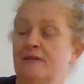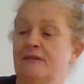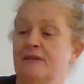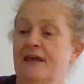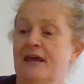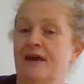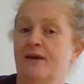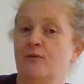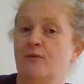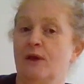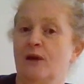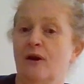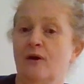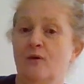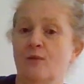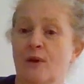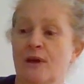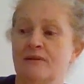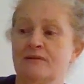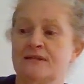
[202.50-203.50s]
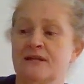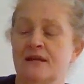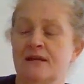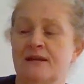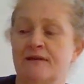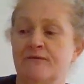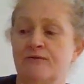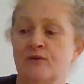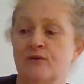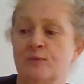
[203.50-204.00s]
There we are. Well done
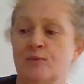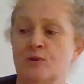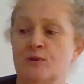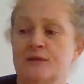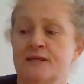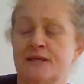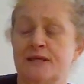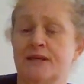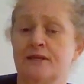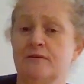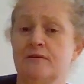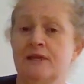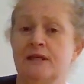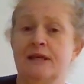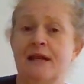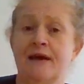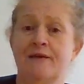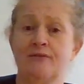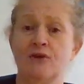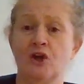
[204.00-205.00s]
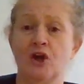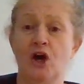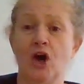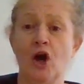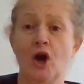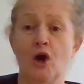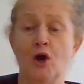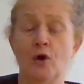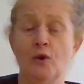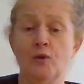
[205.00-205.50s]
everybody. You can have a
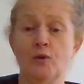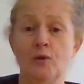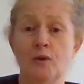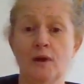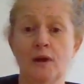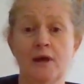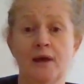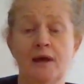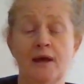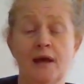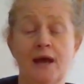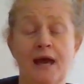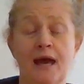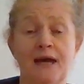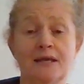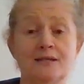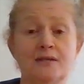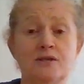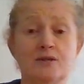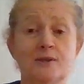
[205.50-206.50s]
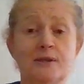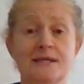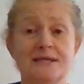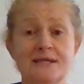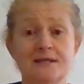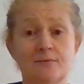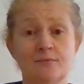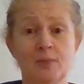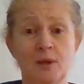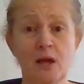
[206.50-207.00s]
go at doing
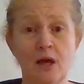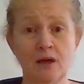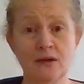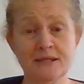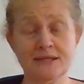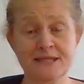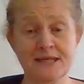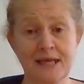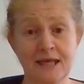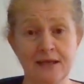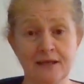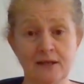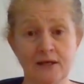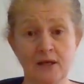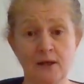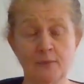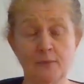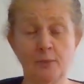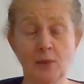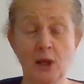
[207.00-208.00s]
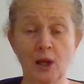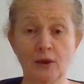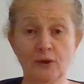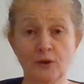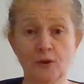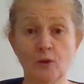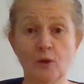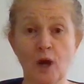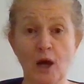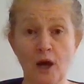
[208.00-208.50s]
some planting. You can plant
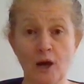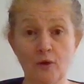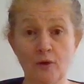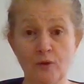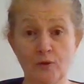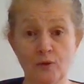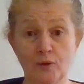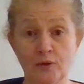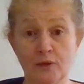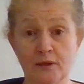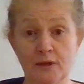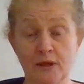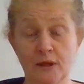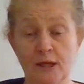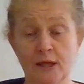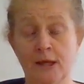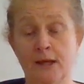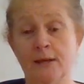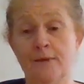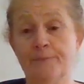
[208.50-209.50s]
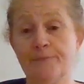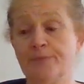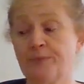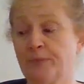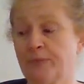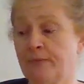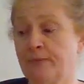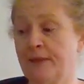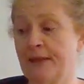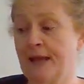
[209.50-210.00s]
your own.
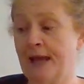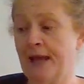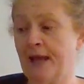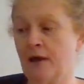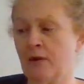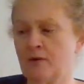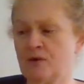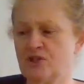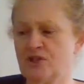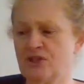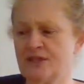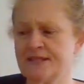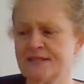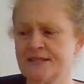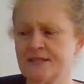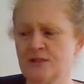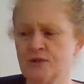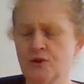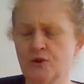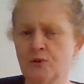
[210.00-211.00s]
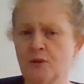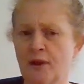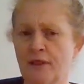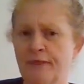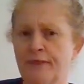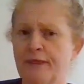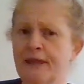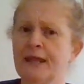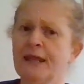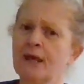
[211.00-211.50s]
Now, just to
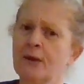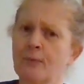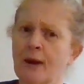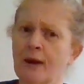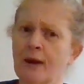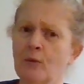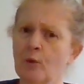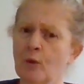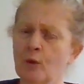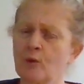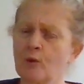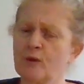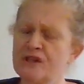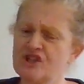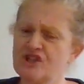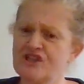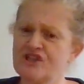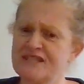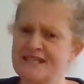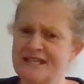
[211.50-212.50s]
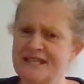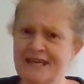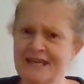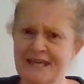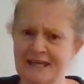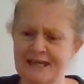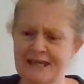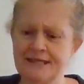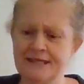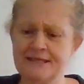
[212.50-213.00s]
think about what we just
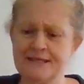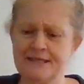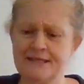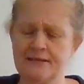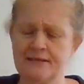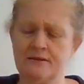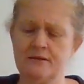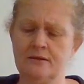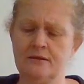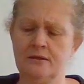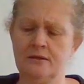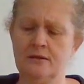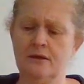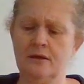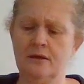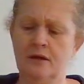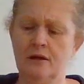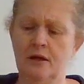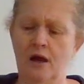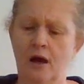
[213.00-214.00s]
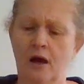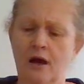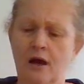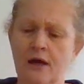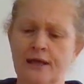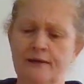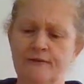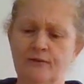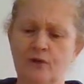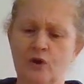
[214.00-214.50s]
did,
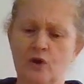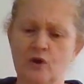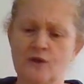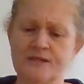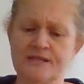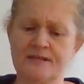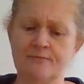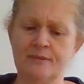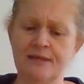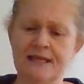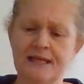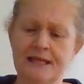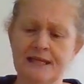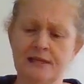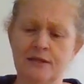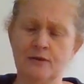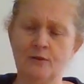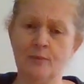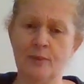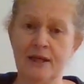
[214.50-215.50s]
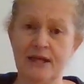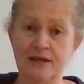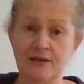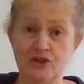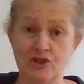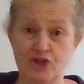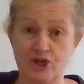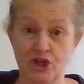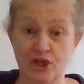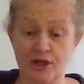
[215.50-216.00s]
I have got some little
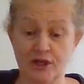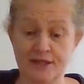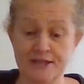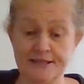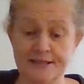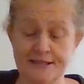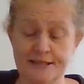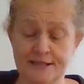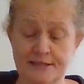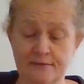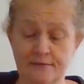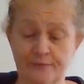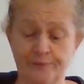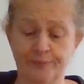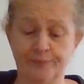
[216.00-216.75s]
pictures